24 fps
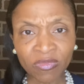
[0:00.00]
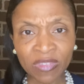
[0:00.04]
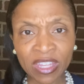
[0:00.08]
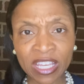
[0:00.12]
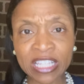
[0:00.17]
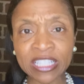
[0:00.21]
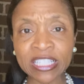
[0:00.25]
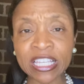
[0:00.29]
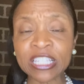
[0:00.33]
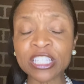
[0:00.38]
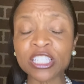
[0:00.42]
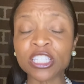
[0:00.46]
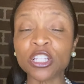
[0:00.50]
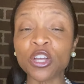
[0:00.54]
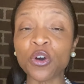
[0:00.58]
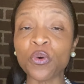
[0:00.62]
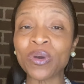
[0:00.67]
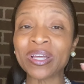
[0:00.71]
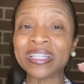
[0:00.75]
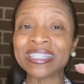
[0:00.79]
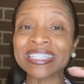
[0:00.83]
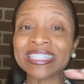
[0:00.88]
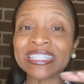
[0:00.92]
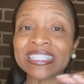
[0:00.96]
it's a slow
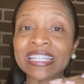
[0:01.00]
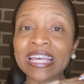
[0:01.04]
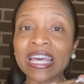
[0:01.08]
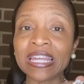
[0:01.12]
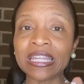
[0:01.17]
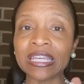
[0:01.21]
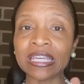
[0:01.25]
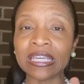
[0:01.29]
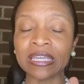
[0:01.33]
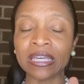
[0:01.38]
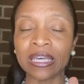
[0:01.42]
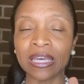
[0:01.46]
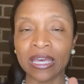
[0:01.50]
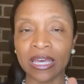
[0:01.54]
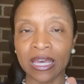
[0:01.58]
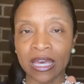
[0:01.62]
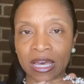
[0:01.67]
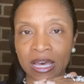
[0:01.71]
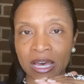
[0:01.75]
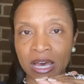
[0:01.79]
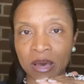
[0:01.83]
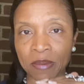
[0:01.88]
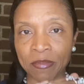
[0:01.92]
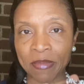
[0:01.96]
and steady
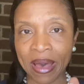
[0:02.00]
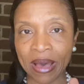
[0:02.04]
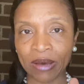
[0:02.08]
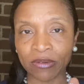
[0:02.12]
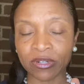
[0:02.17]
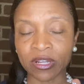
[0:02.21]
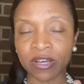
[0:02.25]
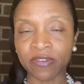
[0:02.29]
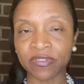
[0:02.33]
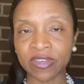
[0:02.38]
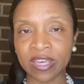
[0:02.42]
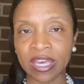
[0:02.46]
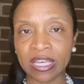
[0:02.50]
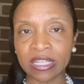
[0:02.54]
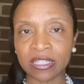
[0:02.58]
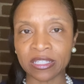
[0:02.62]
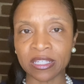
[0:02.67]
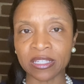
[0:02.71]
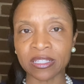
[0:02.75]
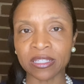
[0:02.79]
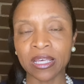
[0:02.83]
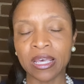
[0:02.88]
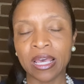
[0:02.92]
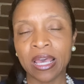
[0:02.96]
amount of
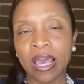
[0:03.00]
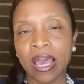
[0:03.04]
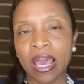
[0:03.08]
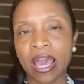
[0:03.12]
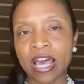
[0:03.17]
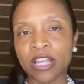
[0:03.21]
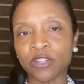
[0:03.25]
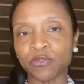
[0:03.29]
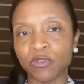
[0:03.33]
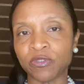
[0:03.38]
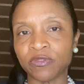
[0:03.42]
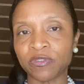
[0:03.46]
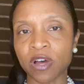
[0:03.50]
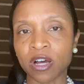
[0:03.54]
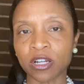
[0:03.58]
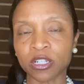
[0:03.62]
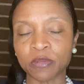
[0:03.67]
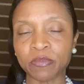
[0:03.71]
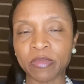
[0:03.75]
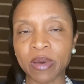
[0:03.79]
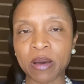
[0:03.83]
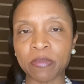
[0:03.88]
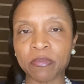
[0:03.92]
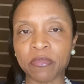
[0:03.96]
cases. As we've talked
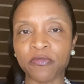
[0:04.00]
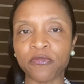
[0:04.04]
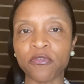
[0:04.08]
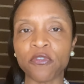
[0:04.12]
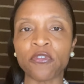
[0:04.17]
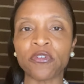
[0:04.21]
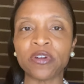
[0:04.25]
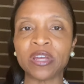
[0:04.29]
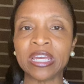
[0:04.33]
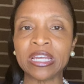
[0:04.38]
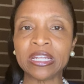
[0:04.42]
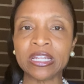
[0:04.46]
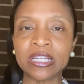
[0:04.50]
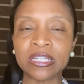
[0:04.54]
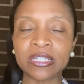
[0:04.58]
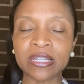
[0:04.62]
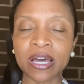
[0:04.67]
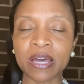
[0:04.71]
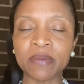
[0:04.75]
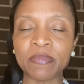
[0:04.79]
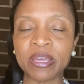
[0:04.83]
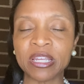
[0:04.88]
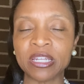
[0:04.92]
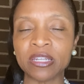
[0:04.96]
about before,
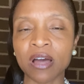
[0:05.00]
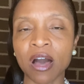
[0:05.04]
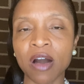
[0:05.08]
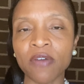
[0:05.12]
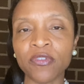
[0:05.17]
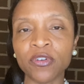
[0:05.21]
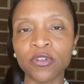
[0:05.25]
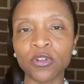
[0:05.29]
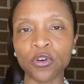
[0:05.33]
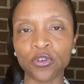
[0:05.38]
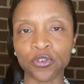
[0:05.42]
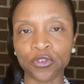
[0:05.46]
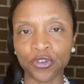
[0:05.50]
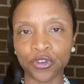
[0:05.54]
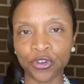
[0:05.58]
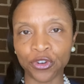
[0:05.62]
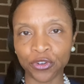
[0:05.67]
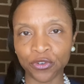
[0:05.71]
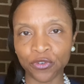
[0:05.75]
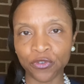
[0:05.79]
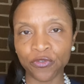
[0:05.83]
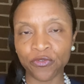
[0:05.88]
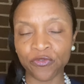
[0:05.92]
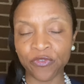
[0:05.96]
anytime a novel or
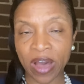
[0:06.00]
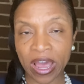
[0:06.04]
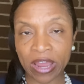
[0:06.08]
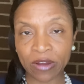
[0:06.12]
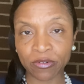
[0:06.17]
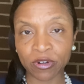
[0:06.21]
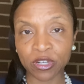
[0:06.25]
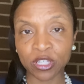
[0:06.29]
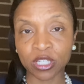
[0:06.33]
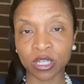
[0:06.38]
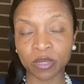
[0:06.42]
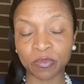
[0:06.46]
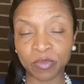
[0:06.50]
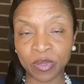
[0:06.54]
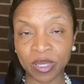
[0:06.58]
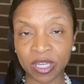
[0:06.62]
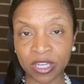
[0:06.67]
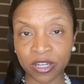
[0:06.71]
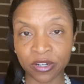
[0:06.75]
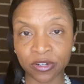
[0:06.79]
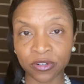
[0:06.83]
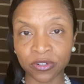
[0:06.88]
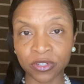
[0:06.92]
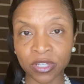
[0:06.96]
new virus
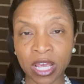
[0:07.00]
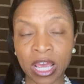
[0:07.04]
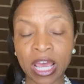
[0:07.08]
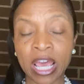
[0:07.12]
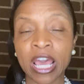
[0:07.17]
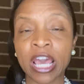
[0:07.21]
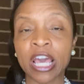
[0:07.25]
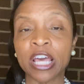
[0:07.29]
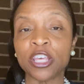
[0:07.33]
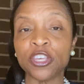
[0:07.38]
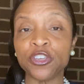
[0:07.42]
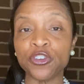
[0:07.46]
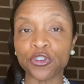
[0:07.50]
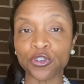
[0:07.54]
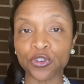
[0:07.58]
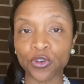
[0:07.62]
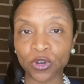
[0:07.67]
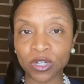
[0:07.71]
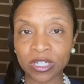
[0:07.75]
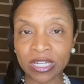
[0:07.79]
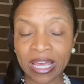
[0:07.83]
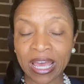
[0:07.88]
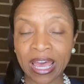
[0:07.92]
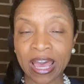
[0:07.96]
appears, you're
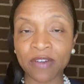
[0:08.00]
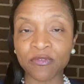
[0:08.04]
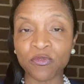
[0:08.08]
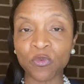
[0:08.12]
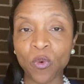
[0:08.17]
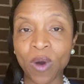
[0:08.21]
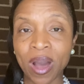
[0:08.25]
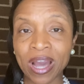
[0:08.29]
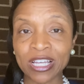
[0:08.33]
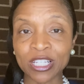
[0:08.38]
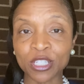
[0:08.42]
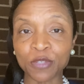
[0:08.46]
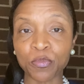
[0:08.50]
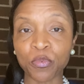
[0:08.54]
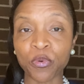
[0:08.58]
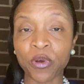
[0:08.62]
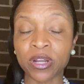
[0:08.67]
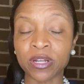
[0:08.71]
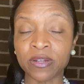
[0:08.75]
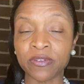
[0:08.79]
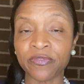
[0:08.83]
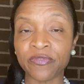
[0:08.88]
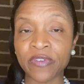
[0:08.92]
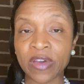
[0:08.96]
going to have
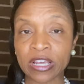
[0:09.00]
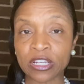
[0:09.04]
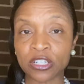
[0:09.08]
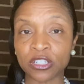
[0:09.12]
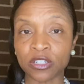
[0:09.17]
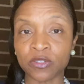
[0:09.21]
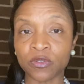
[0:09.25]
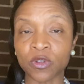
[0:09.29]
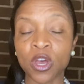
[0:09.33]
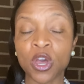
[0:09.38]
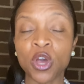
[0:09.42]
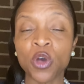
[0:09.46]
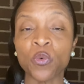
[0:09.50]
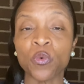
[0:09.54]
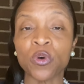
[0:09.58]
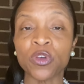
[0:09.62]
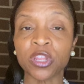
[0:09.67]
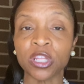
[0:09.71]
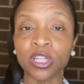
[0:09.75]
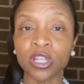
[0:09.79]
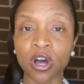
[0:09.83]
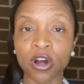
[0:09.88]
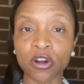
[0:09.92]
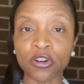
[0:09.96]
widespread infection
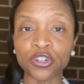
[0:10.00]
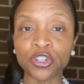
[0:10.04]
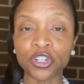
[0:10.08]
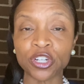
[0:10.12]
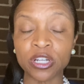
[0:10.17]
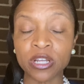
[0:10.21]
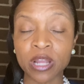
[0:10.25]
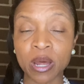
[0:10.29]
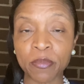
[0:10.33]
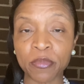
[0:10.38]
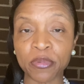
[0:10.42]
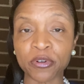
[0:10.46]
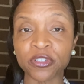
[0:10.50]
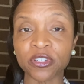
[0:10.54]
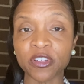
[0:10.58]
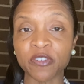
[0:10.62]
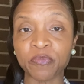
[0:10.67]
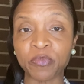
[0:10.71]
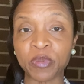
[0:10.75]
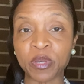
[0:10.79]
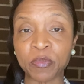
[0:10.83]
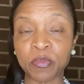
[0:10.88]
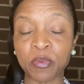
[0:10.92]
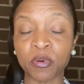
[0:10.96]
with large numbers
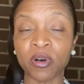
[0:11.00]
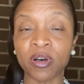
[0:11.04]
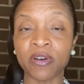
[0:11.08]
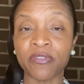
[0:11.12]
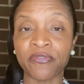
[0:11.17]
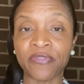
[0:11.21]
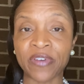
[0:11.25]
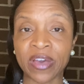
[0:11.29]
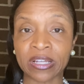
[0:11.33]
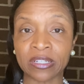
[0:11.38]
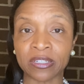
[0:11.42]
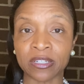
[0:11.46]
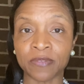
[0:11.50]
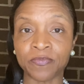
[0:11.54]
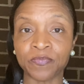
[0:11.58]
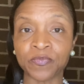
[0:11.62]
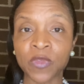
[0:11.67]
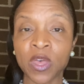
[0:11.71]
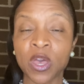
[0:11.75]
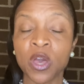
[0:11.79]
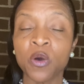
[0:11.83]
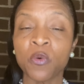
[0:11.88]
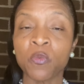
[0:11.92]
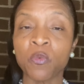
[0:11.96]
of people affected.
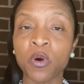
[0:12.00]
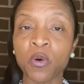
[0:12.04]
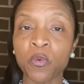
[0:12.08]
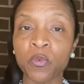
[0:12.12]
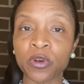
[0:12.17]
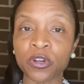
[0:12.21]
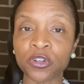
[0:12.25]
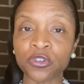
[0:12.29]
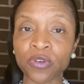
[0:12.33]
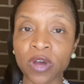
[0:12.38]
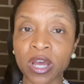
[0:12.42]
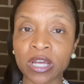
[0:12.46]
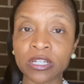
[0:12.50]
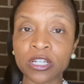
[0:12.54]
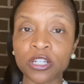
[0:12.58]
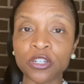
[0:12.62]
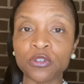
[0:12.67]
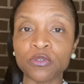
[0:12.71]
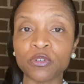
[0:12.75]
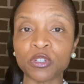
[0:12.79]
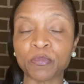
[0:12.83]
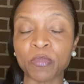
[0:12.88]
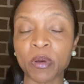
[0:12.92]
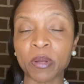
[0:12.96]
What we're trying to
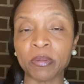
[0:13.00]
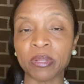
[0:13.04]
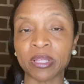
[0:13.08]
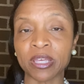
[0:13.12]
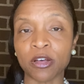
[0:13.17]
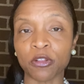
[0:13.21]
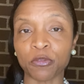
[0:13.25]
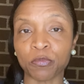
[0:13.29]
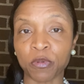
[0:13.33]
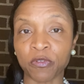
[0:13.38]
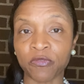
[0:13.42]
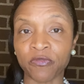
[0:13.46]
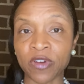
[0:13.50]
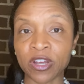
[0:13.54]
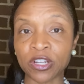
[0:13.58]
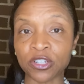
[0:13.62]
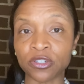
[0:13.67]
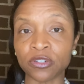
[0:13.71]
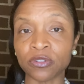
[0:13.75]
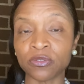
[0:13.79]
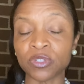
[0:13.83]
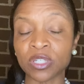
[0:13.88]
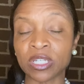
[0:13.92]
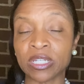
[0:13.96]
do as public health
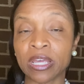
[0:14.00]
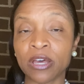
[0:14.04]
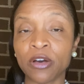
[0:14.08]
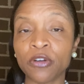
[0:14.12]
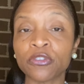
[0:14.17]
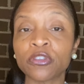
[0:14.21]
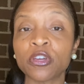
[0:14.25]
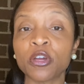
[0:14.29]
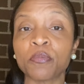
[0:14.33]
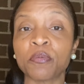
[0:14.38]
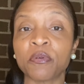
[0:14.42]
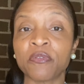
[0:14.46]
professionals and healthcare